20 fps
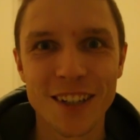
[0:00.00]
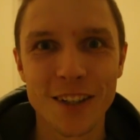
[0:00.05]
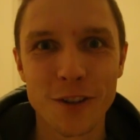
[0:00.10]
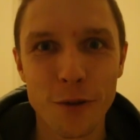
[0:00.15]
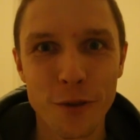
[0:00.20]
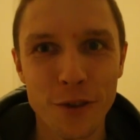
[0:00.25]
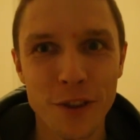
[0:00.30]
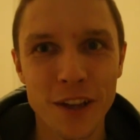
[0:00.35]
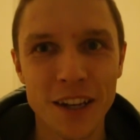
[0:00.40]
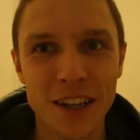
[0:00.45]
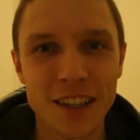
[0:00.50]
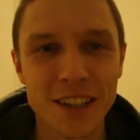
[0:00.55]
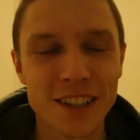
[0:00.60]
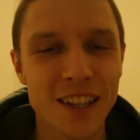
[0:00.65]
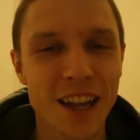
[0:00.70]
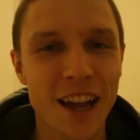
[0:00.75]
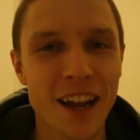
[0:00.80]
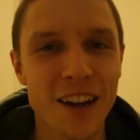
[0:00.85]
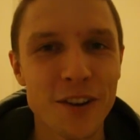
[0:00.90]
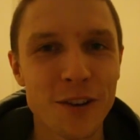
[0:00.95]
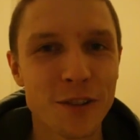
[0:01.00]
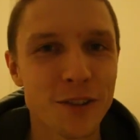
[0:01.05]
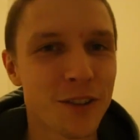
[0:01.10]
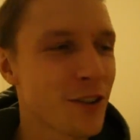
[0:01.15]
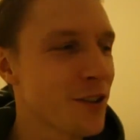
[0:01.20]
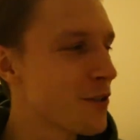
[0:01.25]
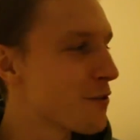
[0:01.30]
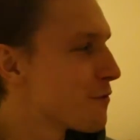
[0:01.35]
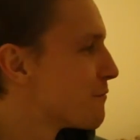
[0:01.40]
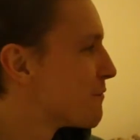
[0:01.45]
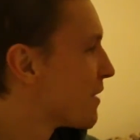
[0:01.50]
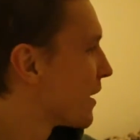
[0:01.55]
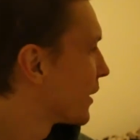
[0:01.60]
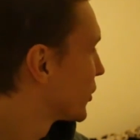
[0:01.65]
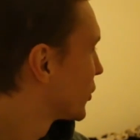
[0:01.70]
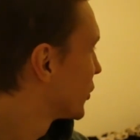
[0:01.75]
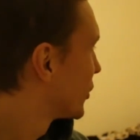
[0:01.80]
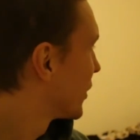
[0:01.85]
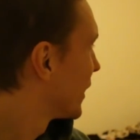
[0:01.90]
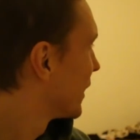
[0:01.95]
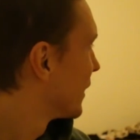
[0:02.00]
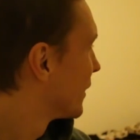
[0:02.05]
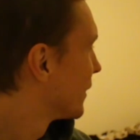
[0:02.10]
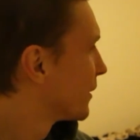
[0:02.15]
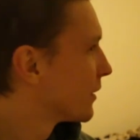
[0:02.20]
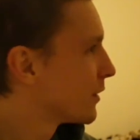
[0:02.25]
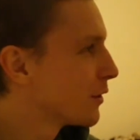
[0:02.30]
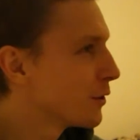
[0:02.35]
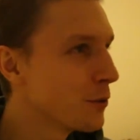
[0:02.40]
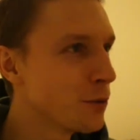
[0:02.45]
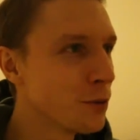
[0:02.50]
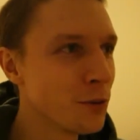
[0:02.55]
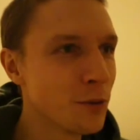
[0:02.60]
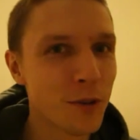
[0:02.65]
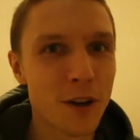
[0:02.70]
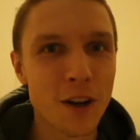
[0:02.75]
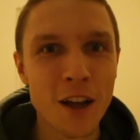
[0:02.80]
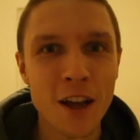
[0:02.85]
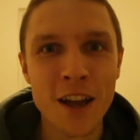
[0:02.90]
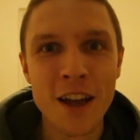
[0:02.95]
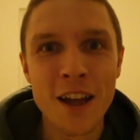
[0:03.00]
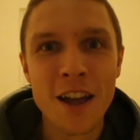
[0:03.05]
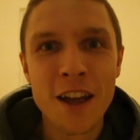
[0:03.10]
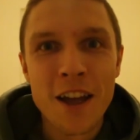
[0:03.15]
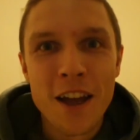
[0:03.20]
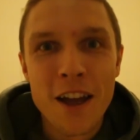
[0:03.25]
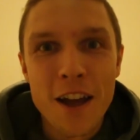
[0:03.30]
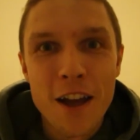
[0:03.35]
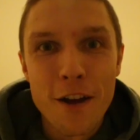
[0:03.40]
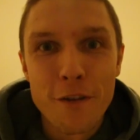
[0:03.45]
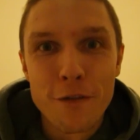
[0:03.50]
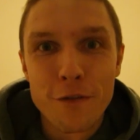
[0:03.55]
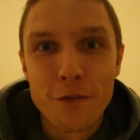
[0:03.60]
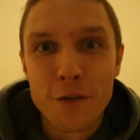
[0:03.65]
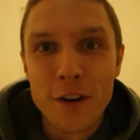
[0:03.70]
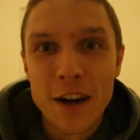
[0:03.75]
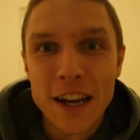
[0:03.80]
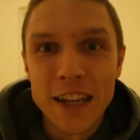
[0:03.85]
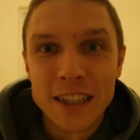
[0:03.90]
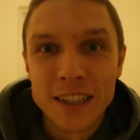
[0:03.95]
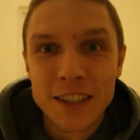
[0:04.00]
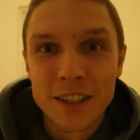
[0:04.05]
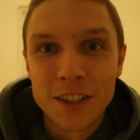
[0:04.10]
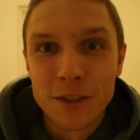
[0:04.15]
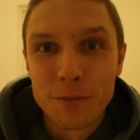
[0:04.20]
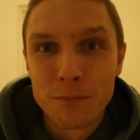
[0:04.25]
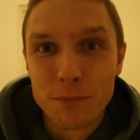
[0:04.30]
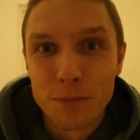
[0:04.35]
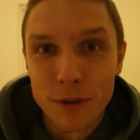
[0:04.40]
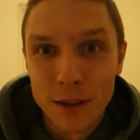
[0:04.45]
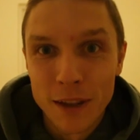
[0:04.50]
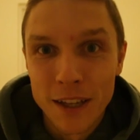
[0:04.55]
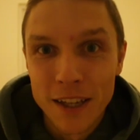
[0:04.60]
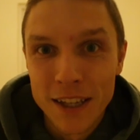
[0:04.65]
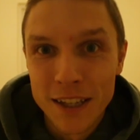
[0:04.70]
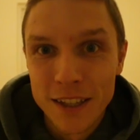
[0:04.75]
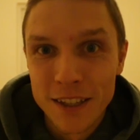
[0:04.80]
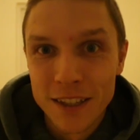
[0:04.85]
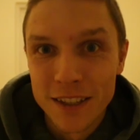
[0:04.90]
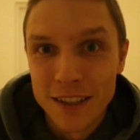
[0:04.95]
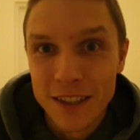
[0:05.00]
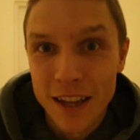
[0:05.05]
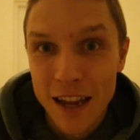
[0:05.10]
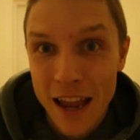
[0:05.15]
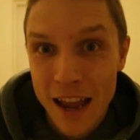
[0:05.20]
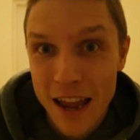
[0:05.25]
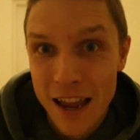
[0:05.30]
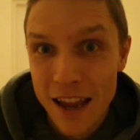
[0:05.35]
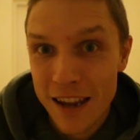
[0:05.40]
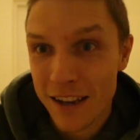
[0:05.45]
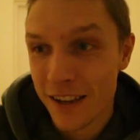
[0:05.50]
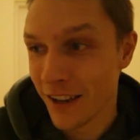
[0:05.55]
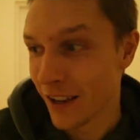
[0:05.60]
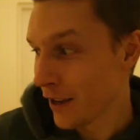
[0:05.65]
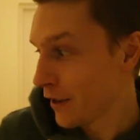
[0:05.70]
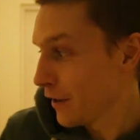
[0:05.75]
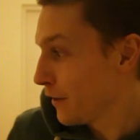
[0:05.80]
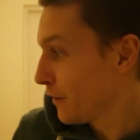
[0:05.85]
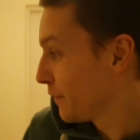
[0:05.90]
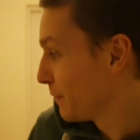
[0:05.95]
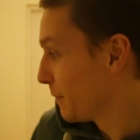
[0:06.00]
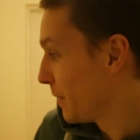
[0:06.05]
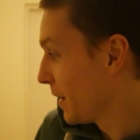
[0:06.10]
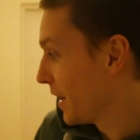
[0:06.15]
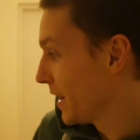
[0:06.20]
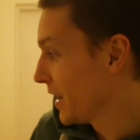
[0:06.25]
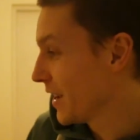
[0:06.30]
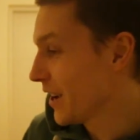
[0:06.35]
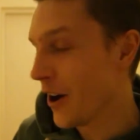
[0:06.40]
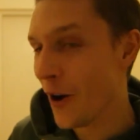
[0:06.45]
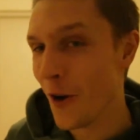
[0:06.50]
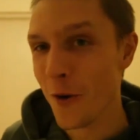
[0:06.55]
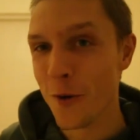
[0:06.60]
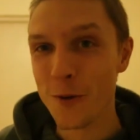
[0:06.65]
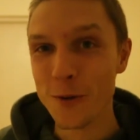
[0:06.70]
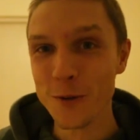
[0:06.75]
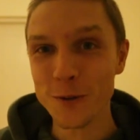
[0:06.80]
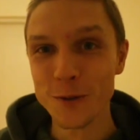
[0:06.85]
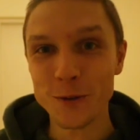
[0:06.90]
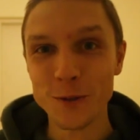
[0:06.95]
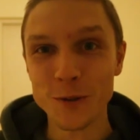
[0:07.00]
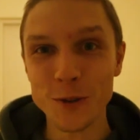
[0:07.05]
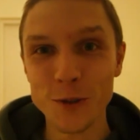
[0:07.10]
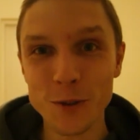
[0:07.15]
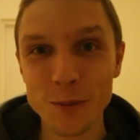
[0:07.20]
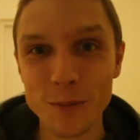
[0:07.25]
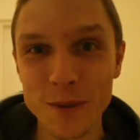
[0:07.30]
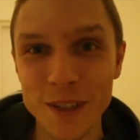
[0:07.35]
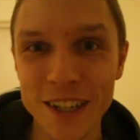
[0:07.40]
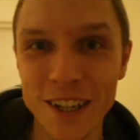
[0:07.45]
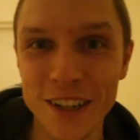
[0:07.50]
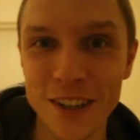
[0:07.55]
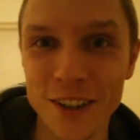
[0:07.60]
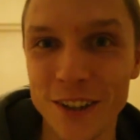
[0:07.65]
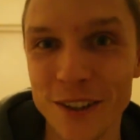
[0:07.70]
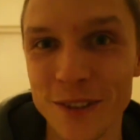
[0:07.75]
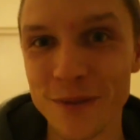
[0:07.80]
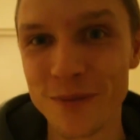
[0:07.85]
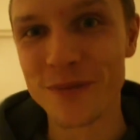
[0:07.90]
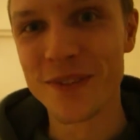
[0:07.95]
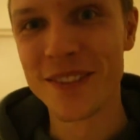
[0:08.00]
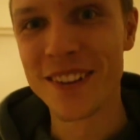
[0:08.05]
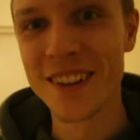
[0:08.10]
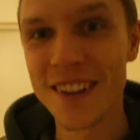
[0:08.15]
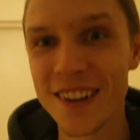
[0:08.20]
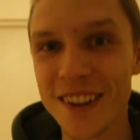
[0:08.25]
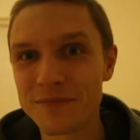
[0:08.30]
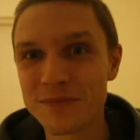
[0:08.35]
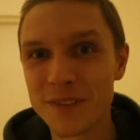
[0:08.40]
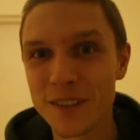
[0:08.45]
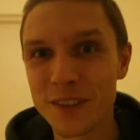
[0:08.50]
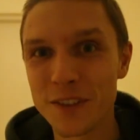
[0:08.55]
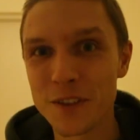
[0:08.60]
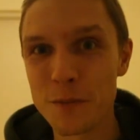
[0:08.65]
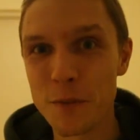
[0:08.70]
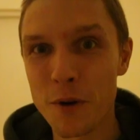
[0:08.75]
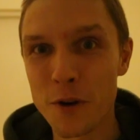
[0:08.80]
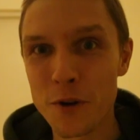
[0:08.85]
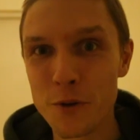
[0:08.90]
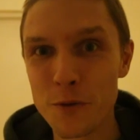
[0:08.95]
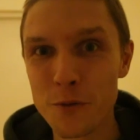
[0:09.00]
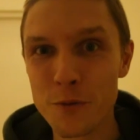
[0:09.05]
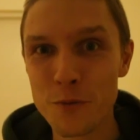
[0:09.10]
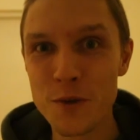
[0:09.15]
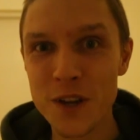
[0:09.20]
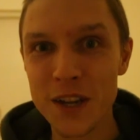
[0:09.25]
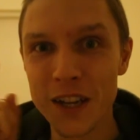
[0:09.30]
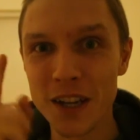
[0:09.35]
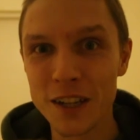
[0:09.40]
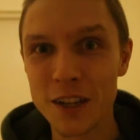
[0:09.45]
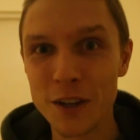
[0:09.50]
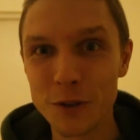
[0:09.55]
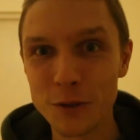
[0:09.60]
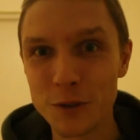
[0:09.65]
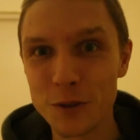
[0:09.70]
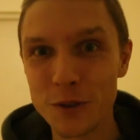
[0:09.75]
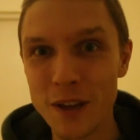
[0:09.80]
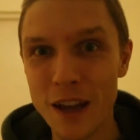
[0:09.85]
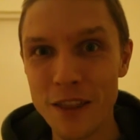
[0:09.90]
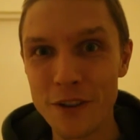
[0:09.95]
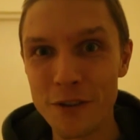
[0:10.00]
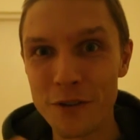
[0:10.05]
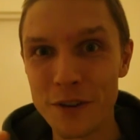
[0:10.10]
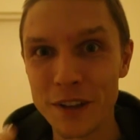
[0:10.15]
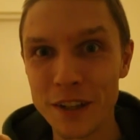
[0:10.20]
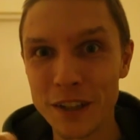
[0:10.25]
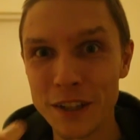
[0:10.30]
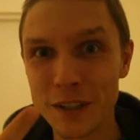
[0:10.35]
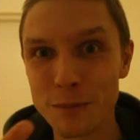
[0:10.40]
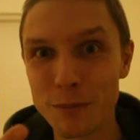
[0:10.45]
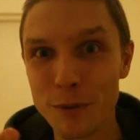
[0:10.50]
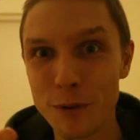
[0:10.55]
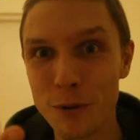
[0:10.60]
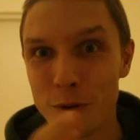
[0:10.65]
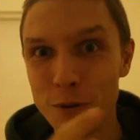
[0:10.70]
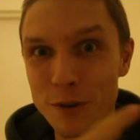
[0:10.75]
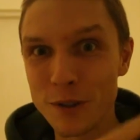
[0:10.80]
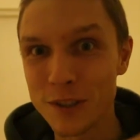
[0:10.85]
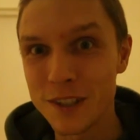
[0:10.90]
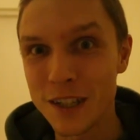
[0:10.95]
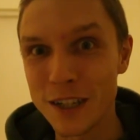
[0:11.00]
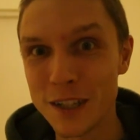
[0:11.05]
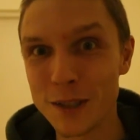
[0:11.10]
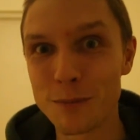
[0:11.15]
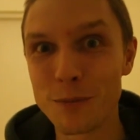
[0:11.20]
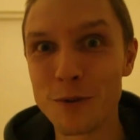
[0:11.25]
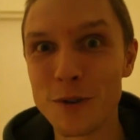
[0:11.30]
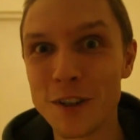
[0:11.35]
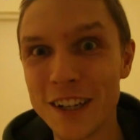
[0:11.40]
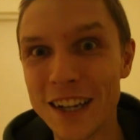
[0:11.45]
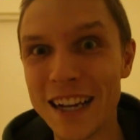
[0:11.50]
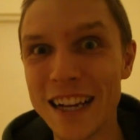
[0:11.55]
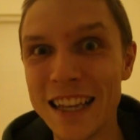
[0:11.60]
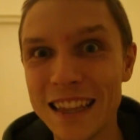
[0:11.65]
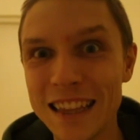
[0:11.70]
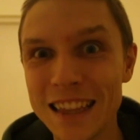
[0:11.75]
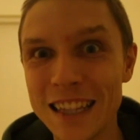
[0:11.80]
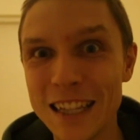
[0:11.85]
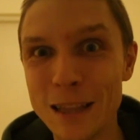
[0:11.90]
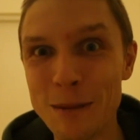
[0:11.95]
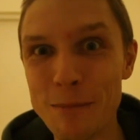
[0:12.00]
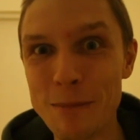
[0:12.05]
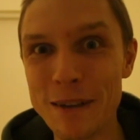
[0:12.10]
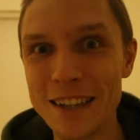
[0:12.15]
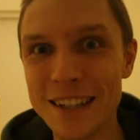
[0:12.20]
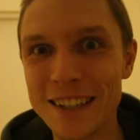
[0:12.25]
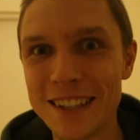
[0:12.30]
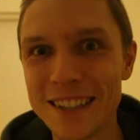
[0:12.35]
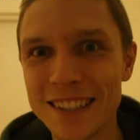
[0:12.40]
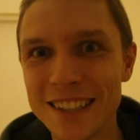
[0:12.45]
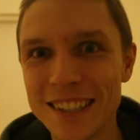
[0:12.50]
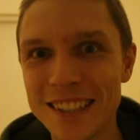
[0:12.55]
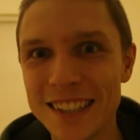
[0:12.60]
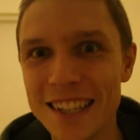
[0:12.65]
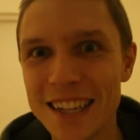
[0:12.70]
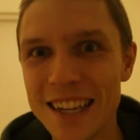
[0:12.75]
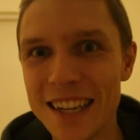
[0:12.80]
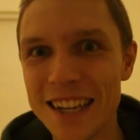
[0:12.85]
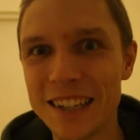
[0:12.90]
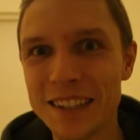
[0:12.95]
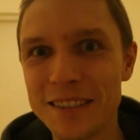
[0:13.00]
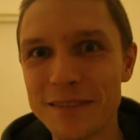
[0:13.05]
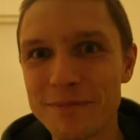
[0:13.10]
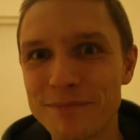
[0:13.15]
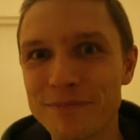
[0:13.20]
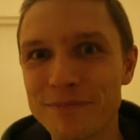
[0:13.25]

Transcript: Good thing is, I could crush into a friend's place and have my own room here. Tomorrow we can go together and explore Salzburg a little bit. Yeah.